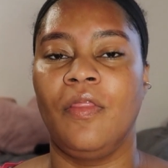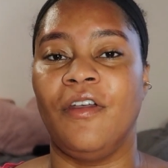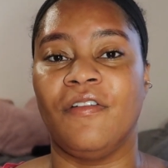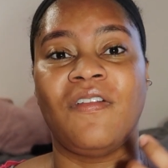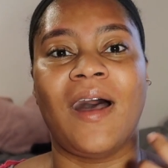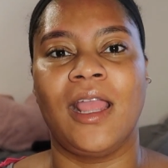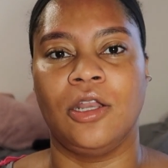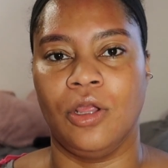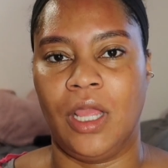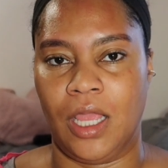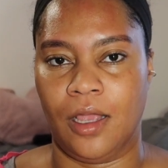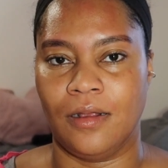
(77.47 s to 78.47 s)
the finer
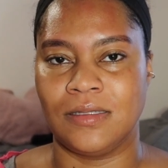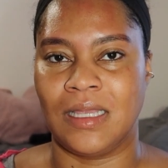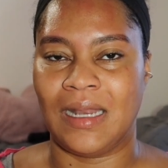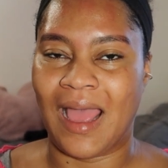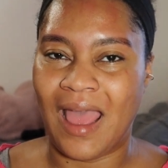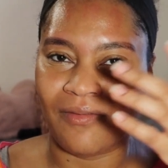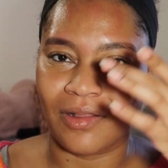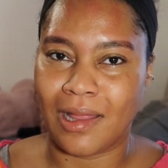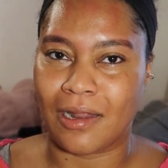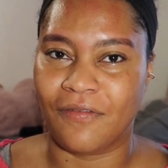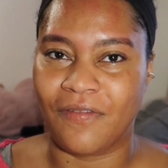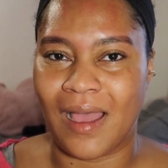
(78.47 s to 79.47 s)
hairs, and I have a
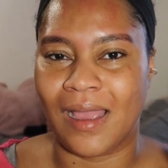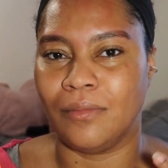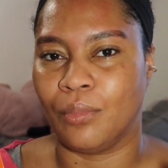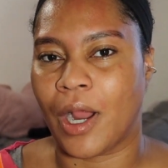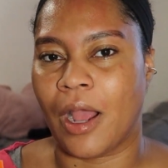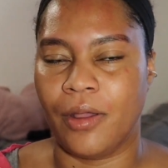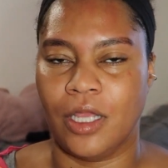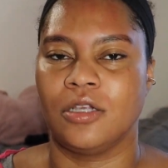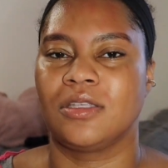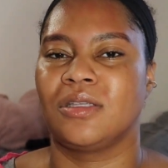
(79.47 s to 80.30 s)
lot of fine brow hairs,